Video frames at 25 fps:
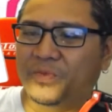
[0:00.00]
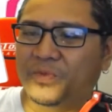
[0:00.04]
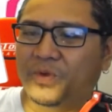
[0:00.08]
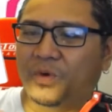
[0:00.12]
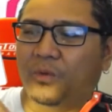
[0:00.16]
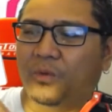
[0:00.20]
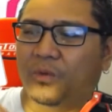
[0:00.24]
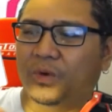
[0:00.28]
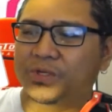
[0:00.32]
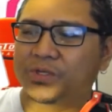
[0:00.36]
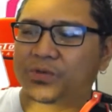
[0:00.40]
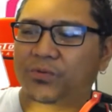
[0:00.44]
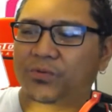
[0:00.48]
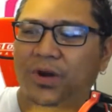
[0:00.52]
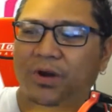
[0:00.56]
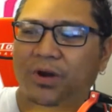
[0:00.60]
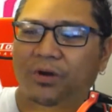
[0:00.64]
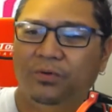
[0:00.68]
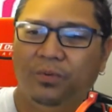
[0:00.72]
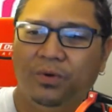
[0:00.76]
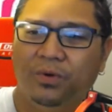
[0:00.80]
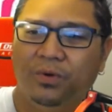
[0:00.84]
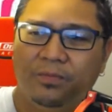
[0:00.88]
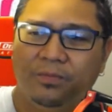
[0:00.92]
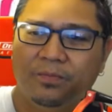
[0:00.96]
One's a
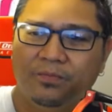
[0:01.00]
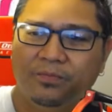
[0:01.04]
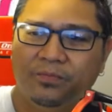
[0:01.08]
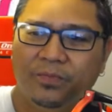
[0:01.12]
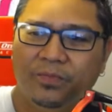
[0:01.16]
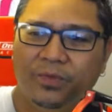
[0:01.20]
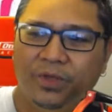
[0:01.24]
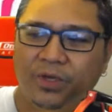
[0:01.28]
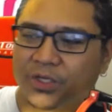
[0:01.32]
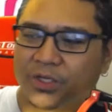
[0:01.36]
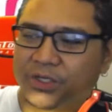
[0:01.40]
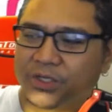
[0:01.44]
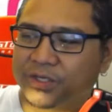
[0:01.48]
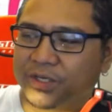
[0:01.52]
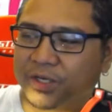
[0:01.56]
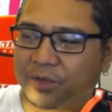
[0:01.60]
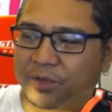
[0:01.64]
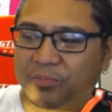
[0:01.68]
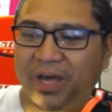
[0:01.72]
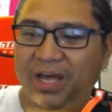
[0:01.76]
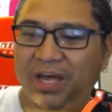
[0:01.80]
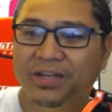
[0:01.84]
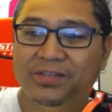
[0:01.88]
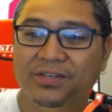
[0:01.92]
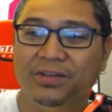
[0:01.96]
round one. You can stick
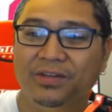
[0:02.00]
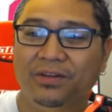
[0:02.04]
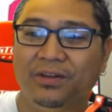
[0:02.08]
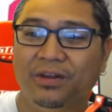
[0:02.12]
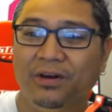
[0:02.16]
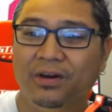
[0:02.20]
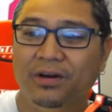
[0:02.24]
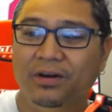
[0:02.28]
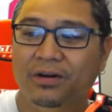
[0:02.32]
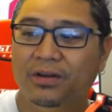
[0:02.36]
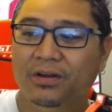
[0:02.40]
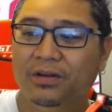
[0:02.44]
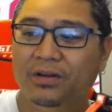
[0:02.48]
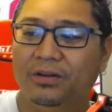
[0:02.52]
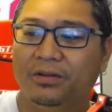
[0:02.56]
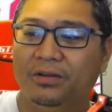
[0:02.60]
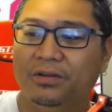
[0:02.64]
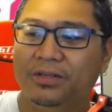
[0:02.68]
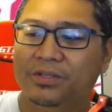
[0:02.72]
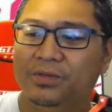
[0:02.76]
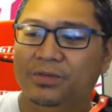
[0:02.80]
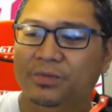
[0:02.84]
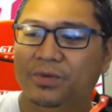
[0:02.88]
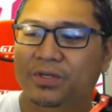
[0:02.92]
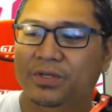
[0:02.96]
pens in there, and
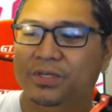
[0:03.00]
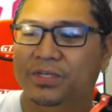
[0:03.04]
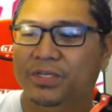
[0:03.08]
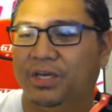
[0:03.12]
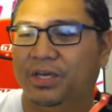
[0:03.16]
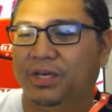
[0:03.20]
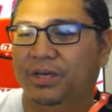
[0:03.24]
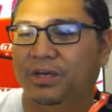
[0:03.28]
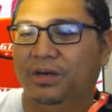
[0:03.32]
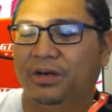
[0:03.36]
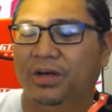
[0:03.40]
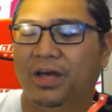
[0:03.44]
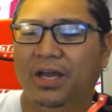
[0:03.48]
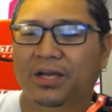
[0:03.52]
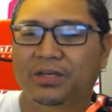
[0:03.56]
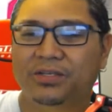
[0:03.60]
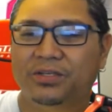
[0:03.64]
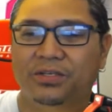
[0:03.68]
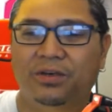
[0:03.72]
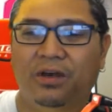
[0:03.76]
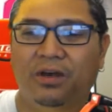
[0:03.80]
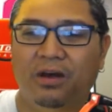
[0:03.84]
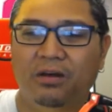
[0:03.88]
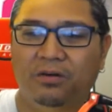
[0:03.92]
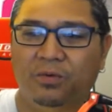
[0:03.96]
this one's a
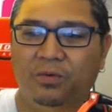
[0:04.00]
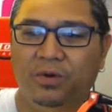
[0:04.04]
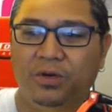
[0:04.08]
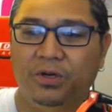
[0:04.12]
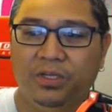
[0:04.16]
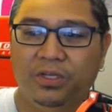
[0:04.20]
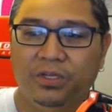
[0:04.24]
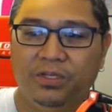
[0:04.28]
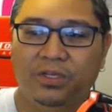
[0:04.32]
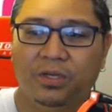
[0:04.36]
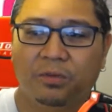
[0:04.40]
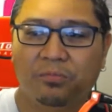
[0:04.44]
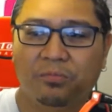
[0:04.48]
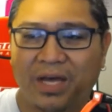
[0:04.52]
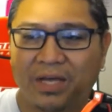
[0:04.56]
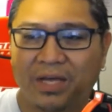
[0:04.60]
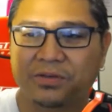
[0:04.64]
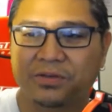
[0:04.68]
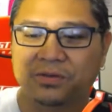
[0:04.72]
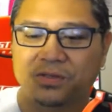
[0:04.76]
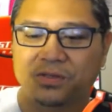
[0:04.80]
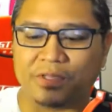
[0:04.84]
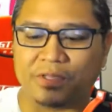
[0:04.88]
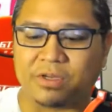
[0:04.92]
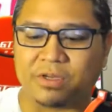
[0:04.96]
hexagonal one. You can stick
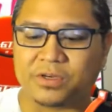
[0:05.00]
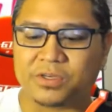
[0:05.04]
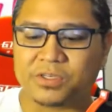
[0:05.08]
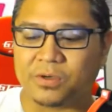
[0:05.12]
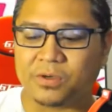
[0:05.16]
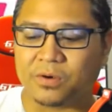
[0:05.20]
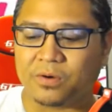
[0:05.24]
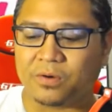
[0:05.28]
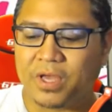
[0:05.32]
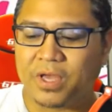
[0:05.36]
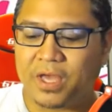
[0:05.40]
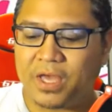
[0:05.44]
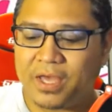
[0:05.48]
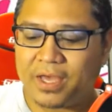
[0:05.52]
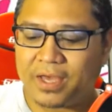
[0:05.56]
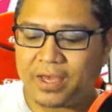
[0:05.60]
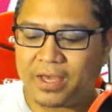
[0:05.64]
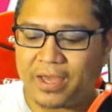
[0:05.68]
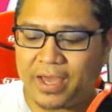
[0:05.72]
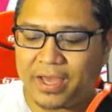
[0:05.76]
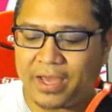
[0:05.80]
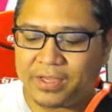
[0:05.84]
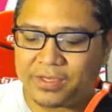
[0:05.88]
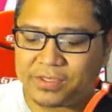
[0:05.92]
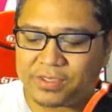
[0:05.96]
pencils in there. So
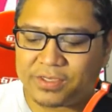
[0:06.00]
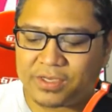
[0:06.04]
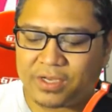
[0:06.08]
it